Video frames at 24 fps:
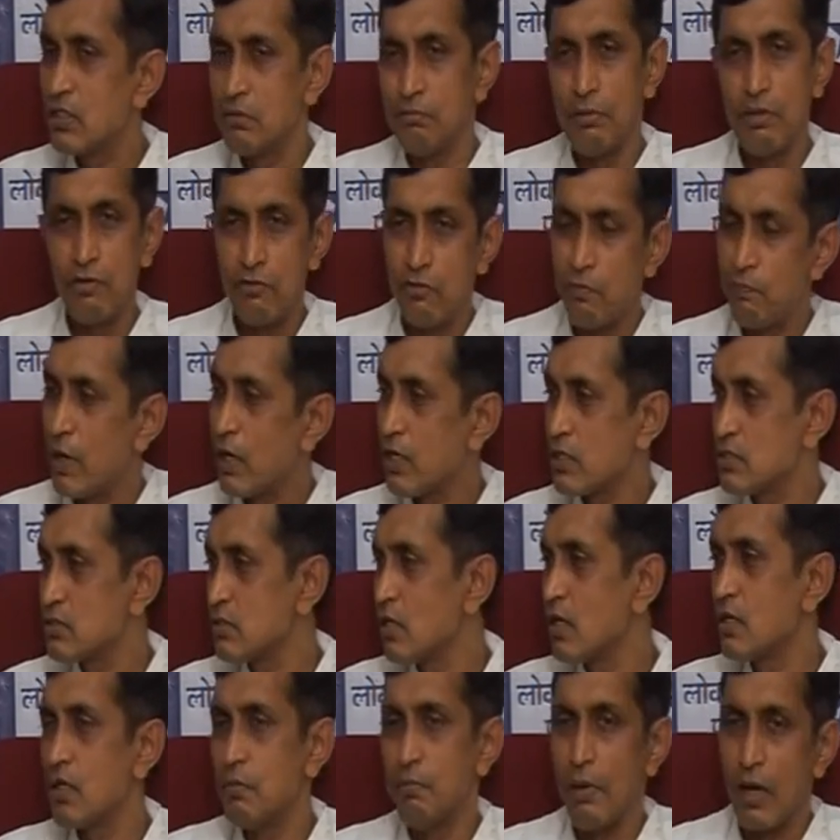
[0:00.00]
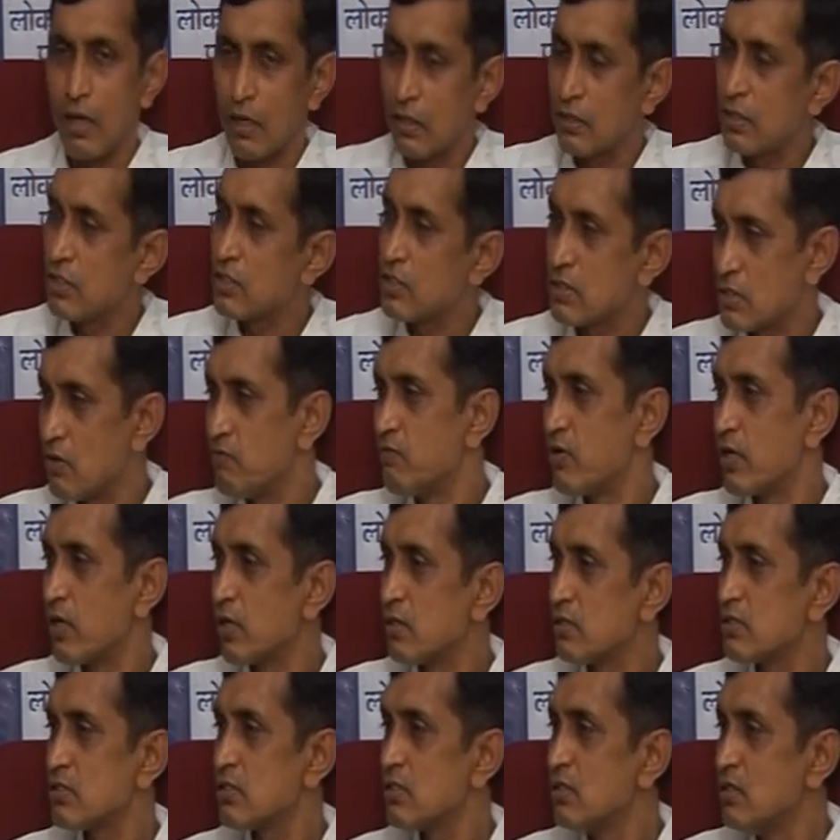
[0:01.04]
maybe from Pakistan or Bangladesh or somewhere
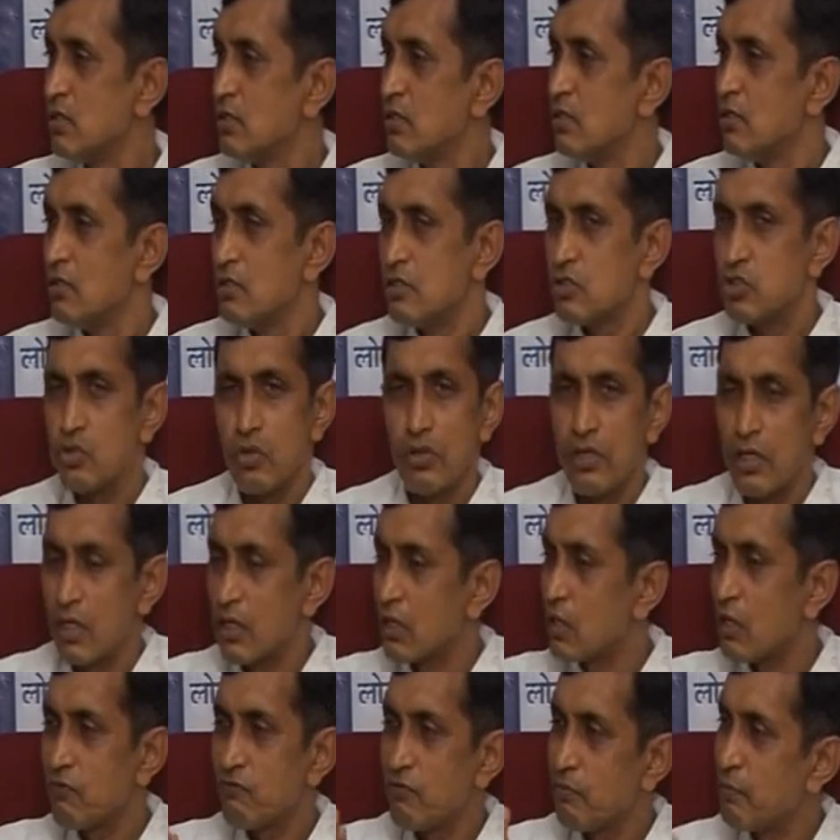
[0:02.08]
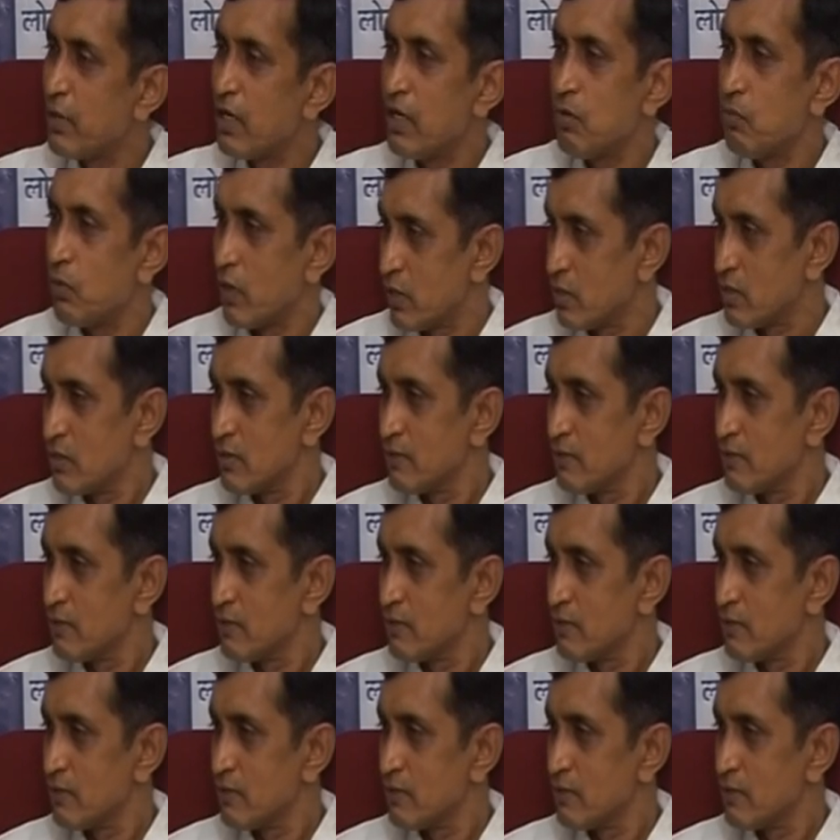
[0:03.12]
else. So you can come from anywhere.